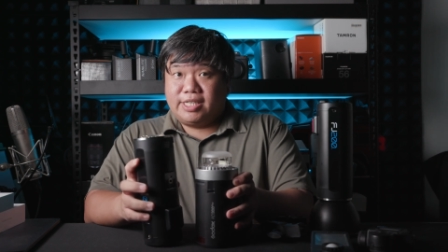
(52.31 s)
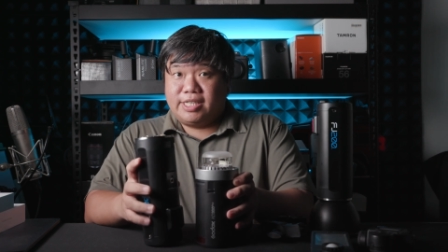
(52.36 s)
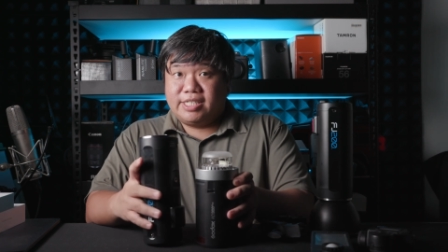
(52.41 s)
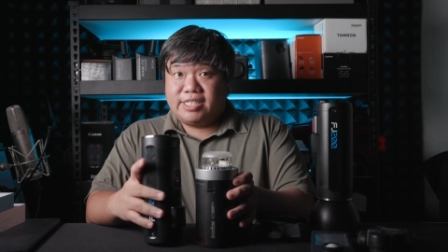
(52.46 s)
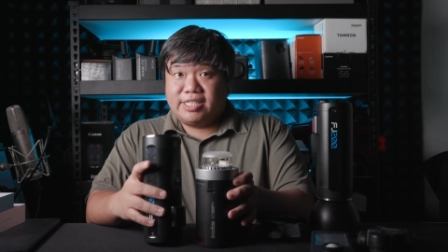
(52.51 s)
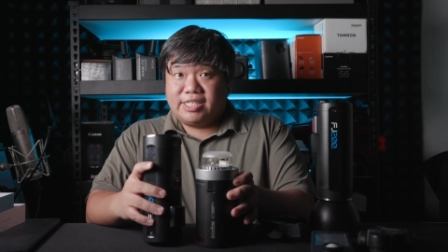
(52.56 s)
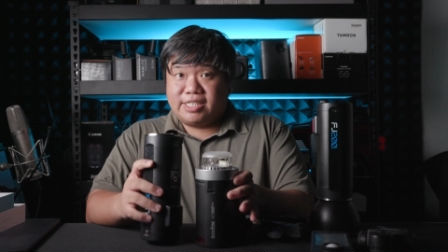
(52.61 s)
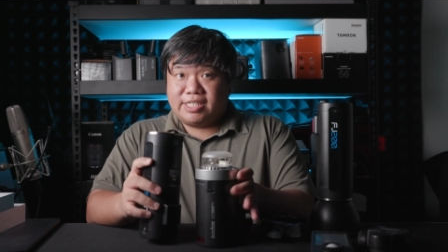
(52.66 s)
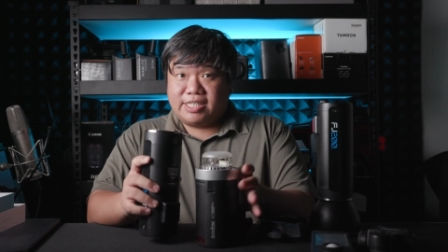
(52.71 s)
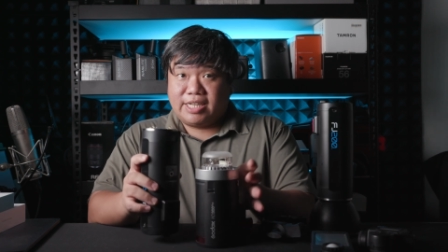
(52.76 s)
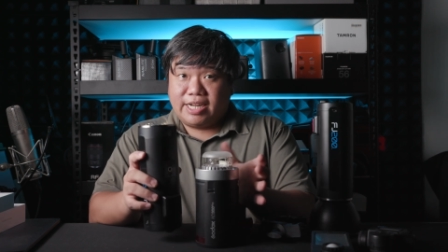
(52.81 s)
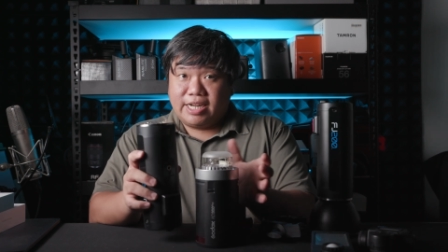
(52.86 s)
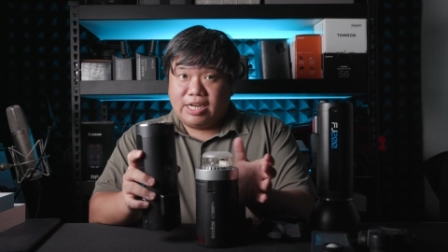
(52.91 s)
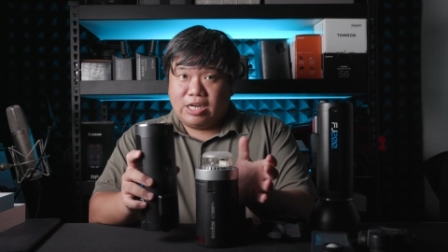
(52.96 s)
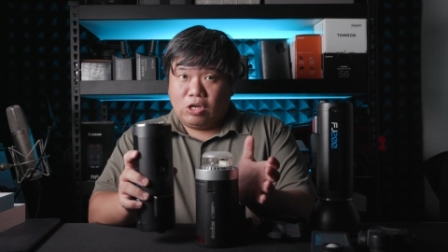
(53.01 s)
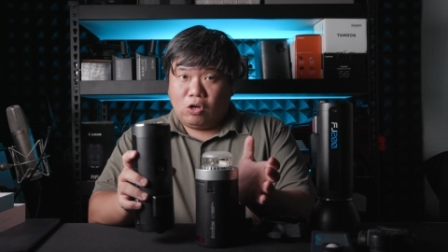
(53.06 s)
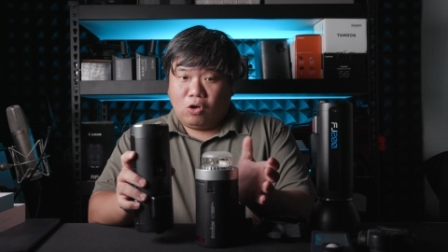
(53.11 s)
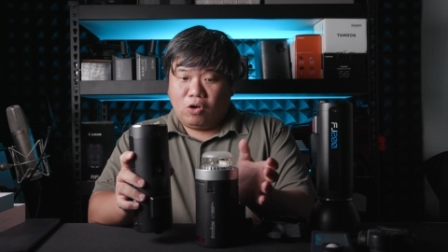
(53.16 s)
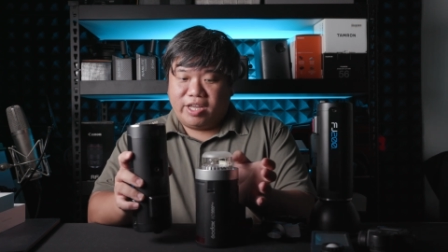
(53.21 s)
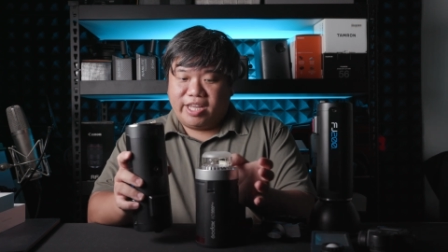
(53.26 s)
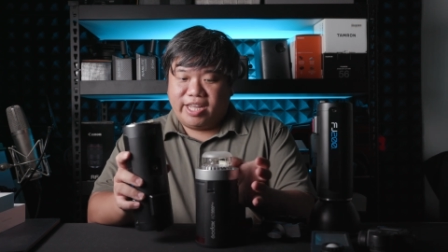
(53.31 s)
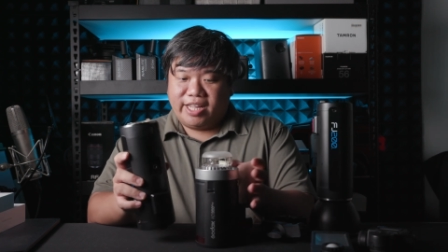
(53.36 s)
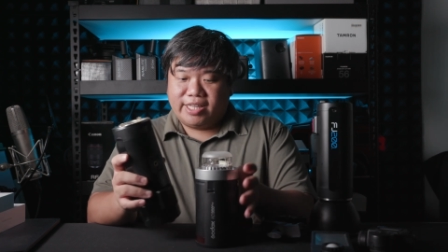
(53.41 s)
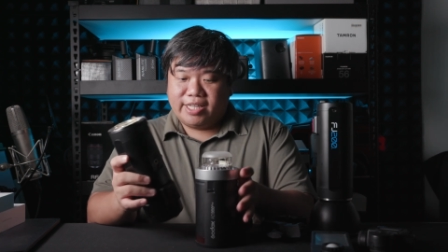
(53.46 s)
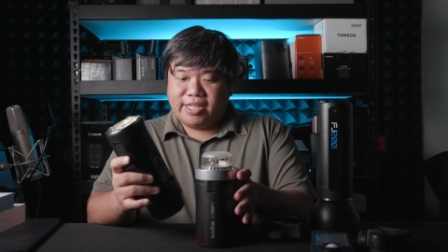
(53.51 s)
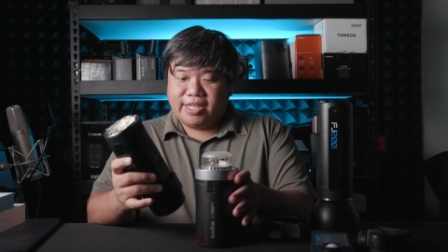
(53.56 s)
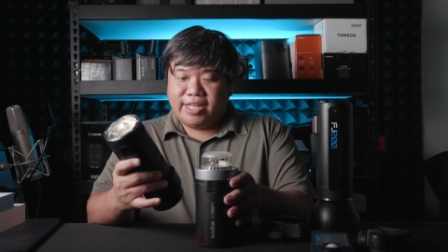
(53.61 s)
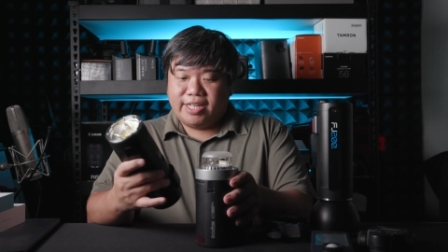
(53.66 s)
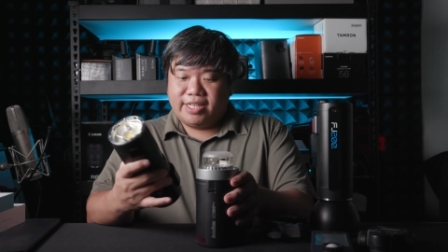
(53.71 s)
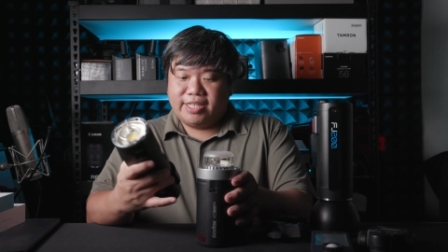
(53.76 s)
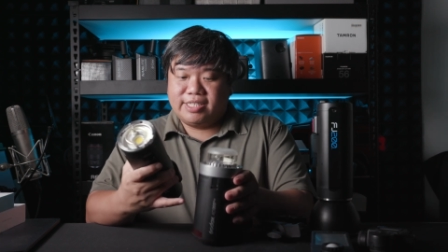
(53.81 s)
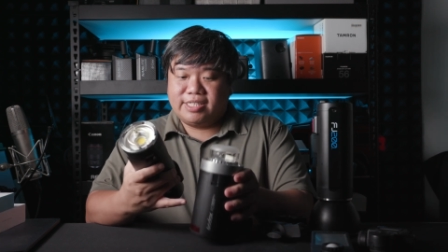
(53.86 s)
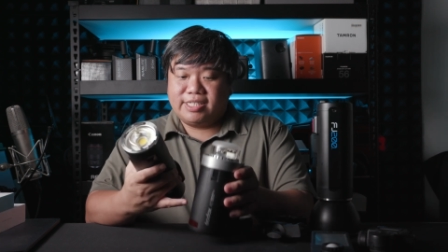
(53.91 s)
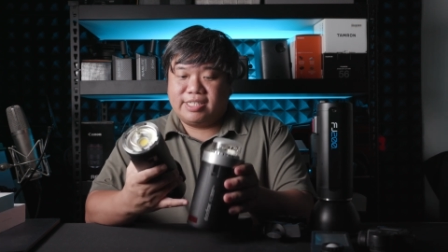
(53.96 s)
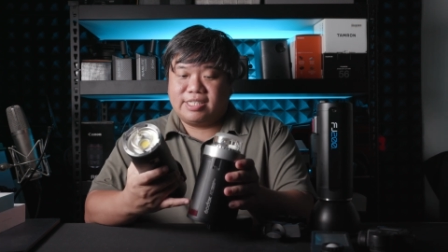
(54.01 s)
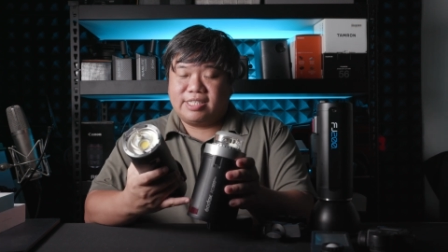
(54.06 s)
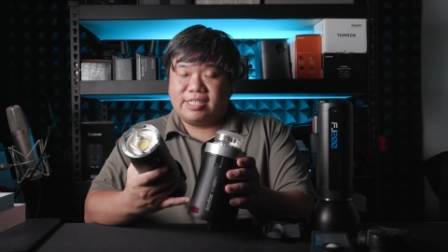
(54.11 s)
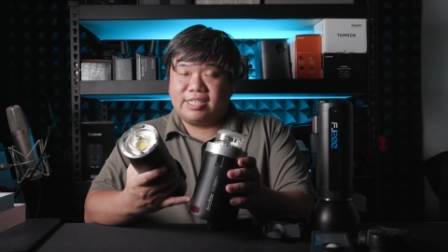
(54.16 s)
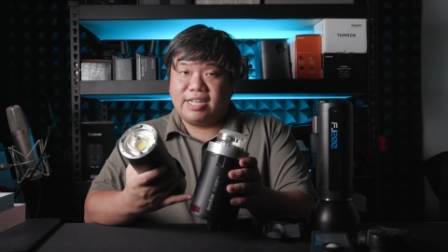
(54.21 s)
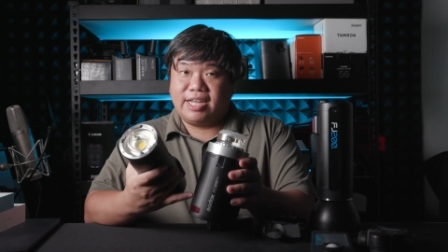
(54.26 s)
This is slightly elongated and this
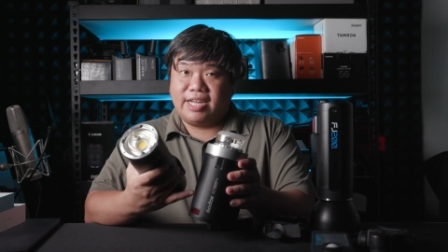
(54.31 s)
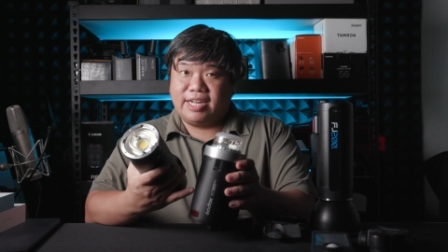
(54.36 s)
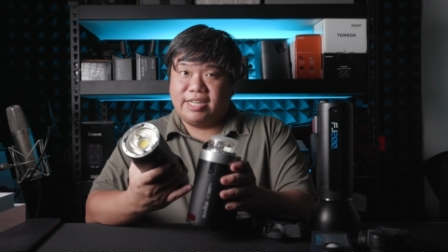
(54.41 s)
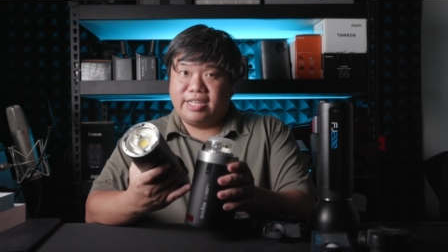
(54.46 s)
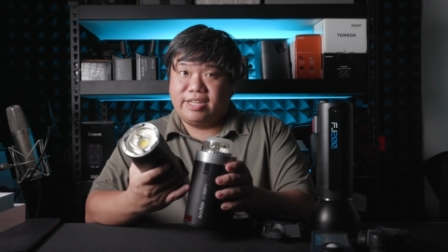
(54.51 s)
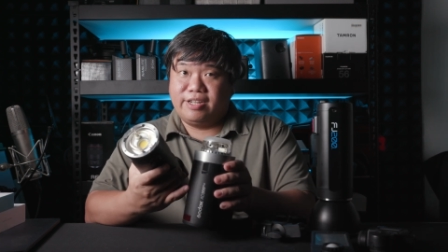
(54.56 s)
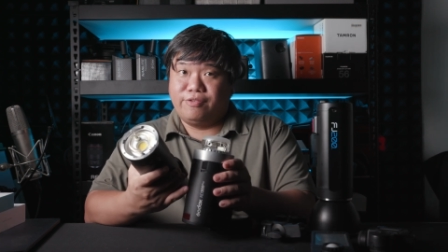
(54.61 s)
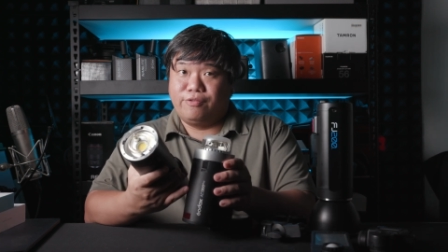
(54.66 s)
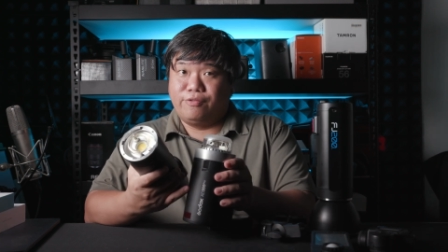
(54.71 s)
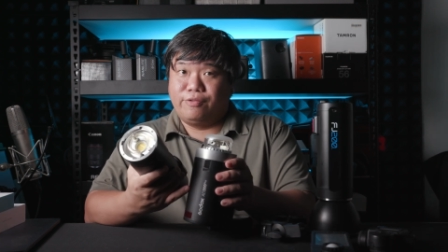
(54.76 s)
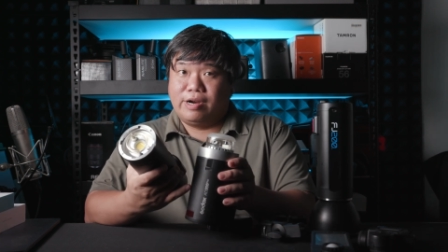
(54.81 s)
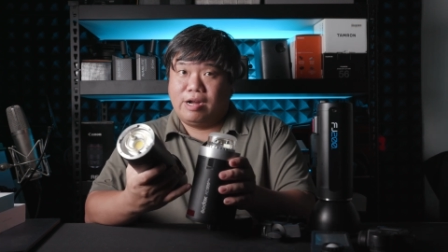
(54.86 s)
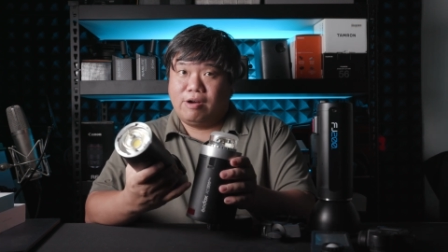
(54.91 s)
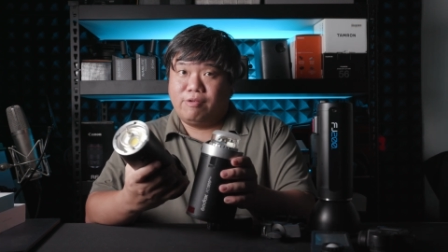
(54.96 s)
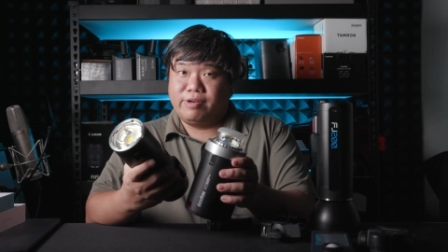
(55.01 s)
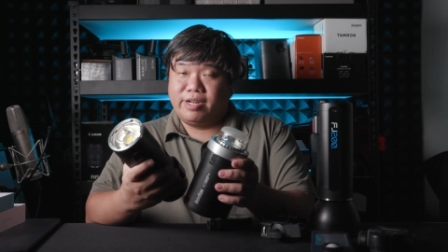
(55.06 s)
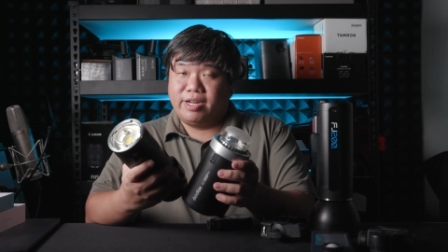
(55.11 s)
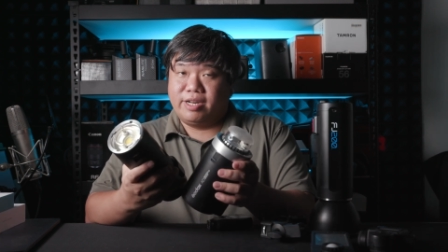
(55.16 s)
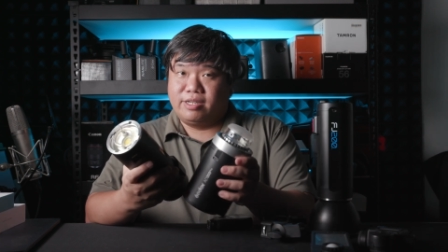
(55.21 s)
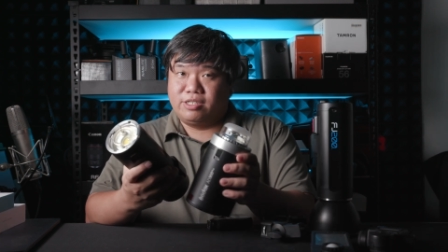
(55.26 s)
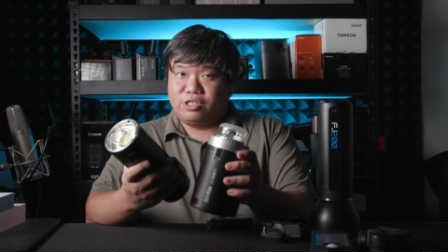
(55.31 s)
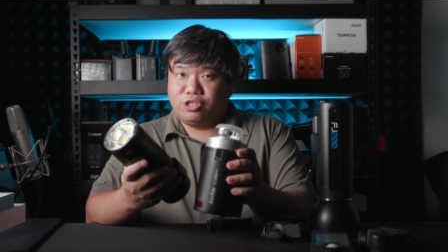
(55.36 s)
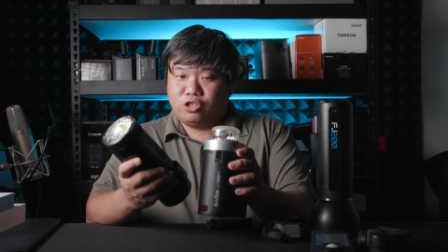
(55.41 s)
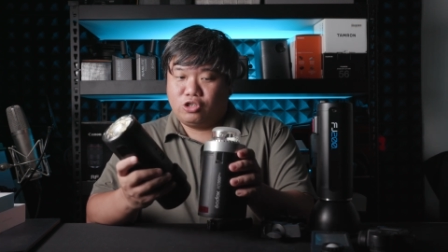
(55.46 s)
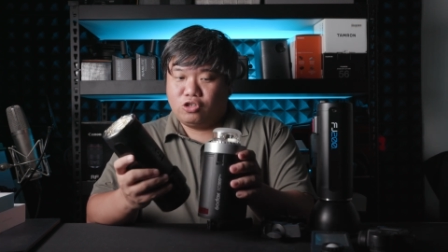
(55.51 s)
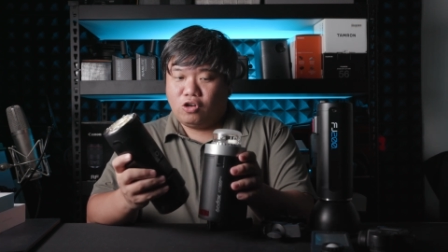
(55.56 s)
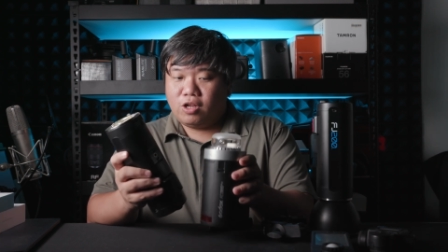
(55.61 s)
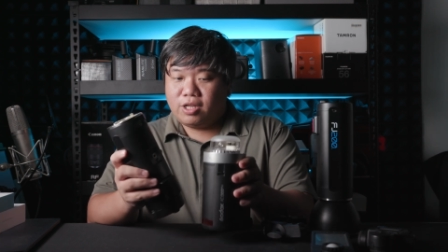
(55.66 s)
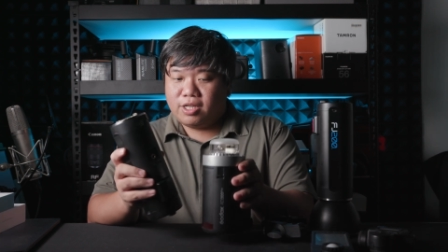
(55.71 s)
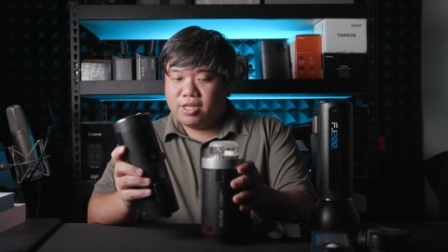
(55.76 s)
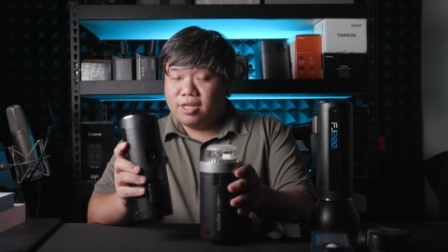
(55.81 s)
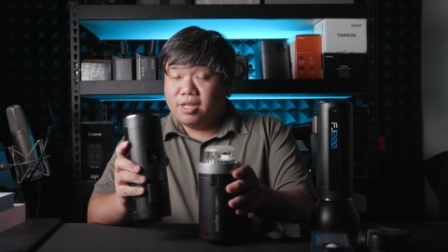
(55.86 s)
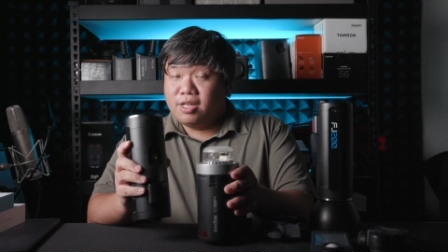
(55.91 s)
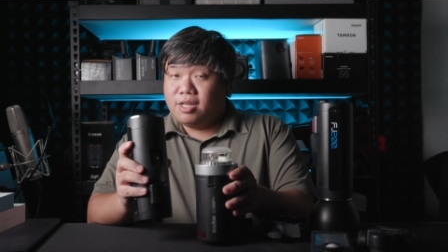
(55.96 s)
is slightly round and short,